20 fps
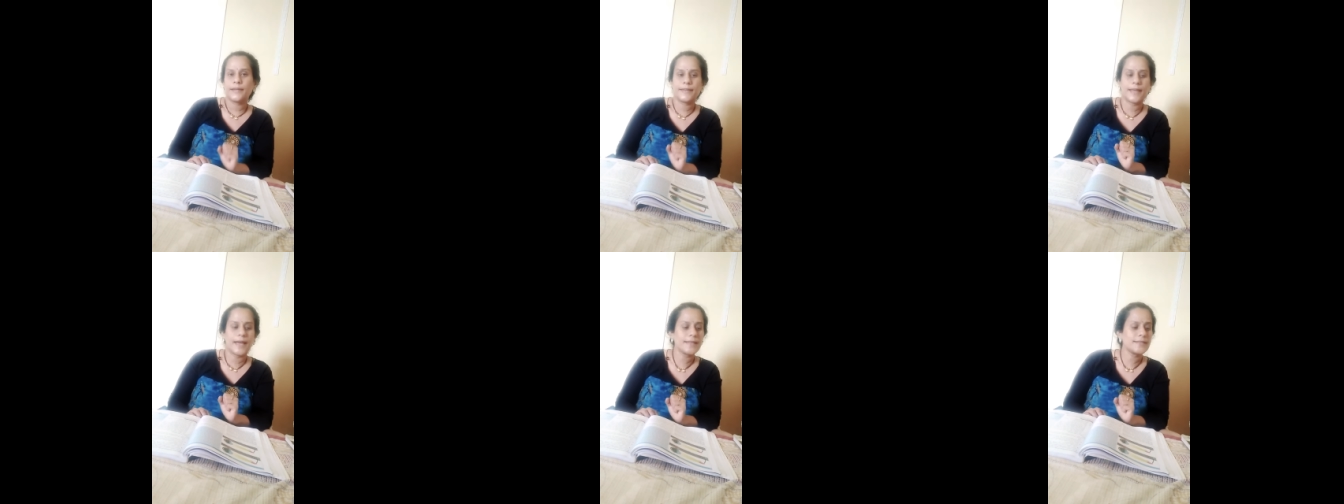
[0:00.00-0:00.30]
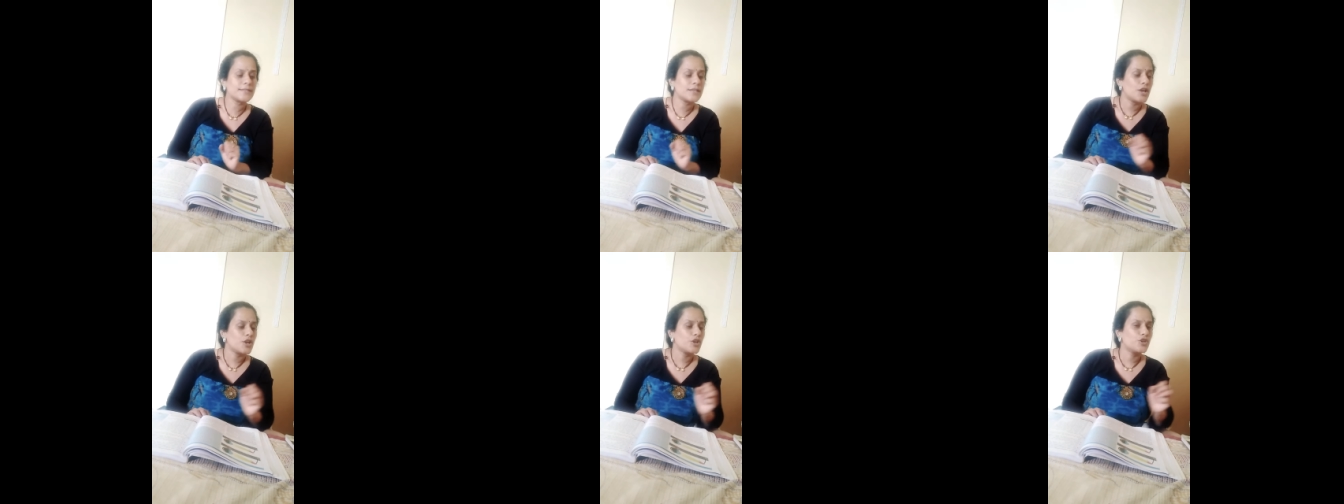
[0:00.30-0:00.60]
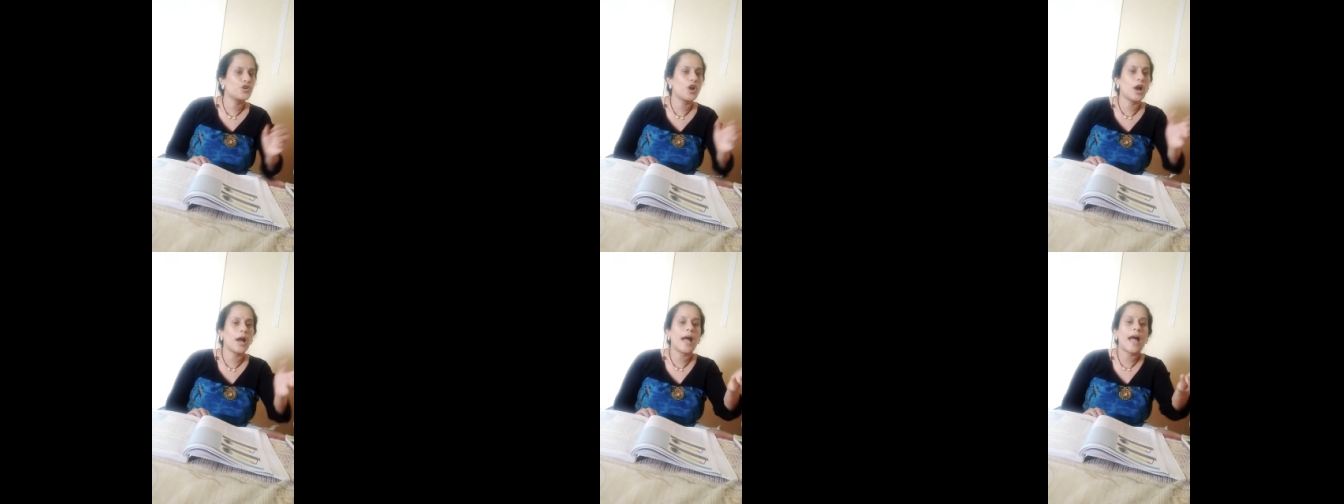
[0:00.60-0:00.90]
Yes,
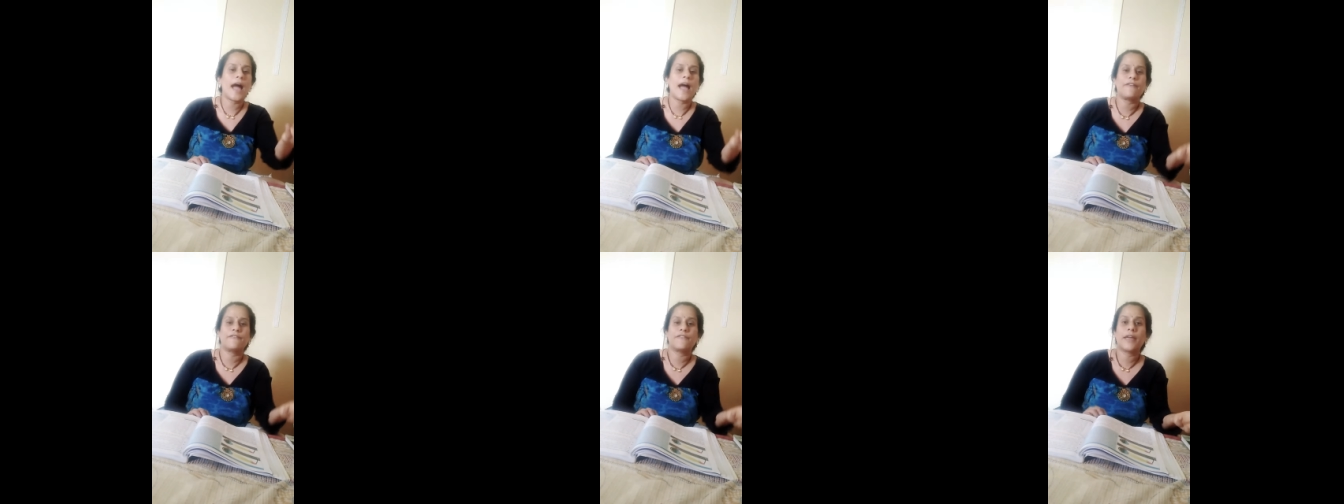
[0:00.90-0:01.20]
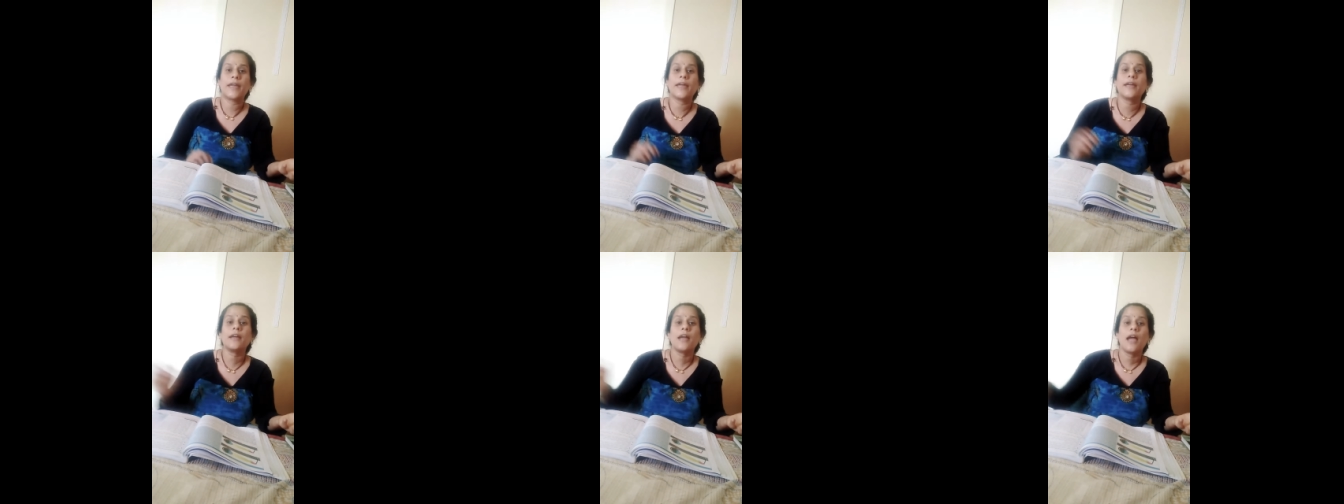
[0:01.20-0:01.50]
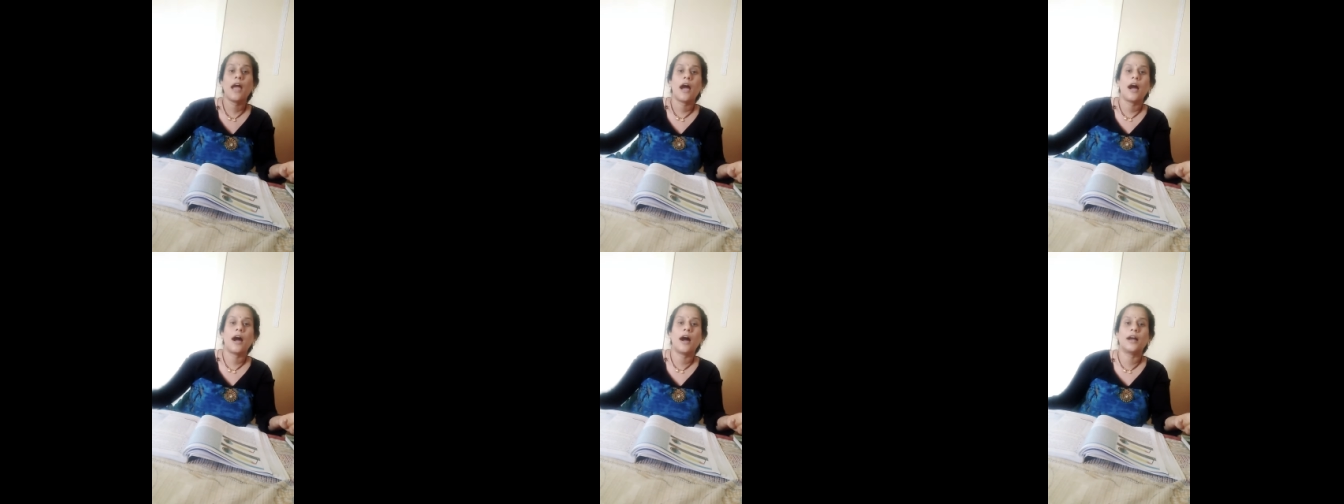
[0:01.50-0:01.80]
you are having
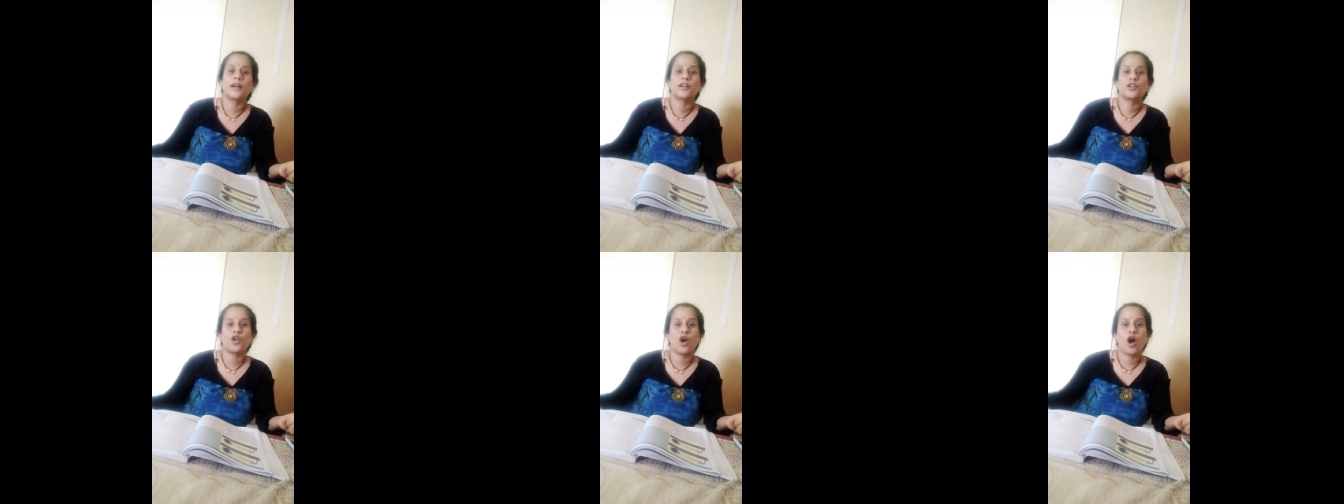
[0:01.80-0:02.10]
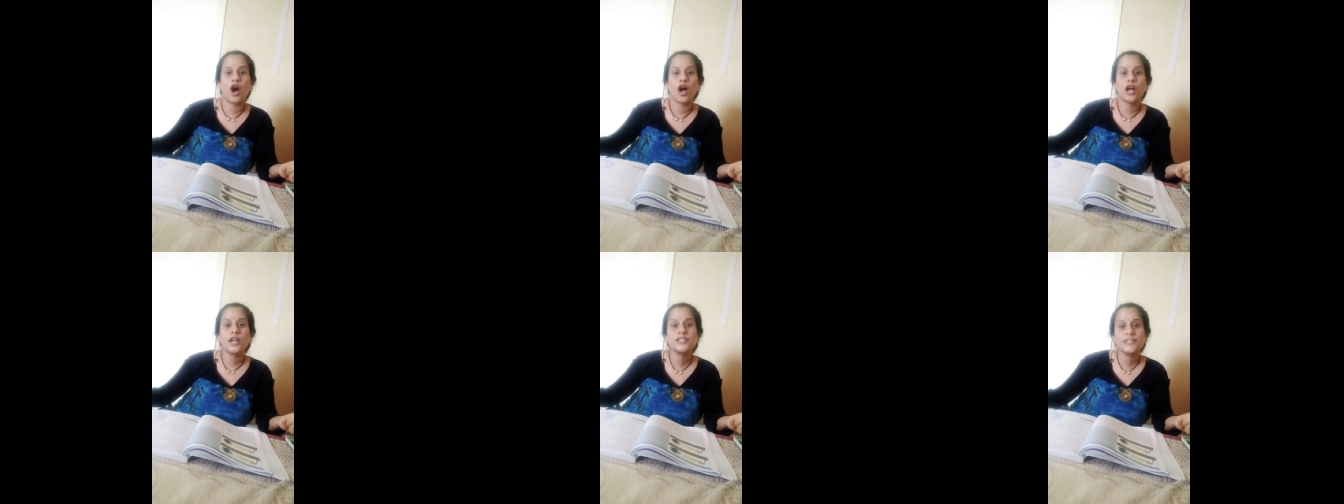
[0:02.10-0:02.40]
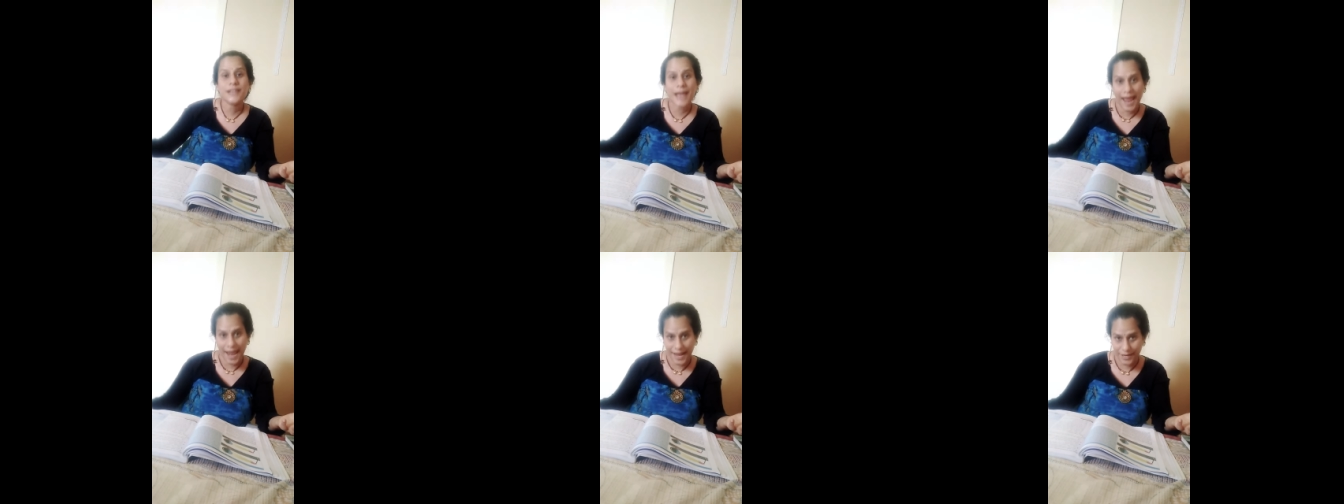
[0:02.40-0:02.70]
a
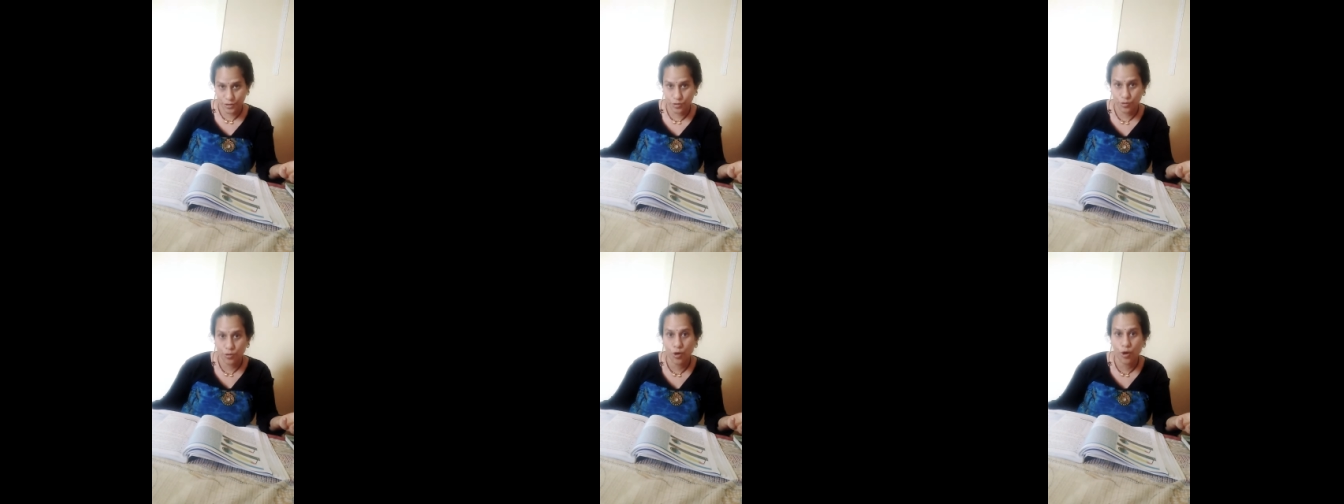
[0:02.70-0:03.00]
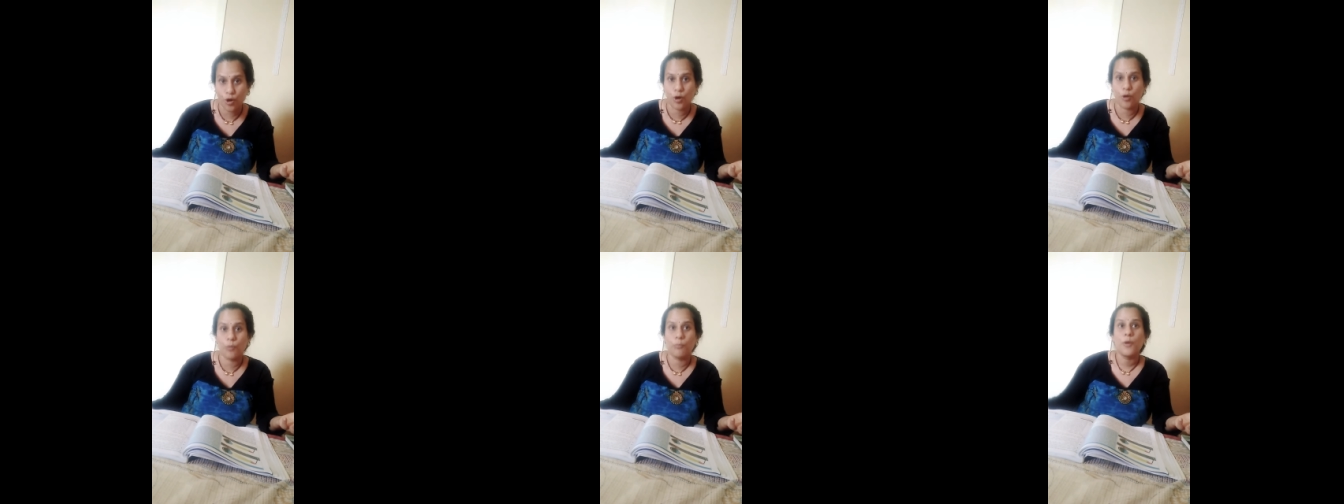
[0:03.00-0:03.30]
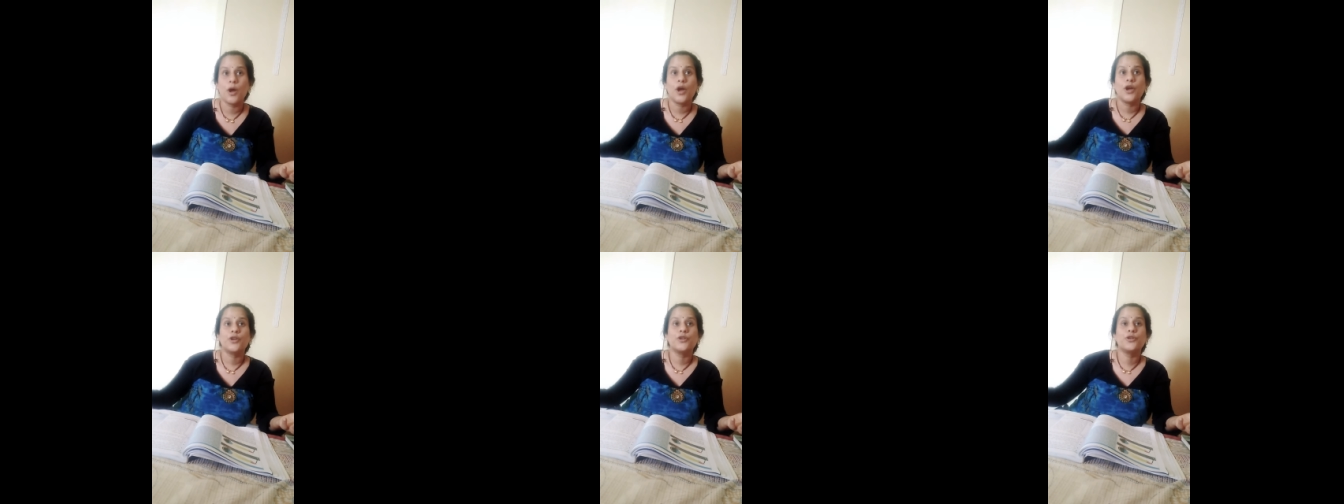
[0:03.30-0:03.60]
torch at home.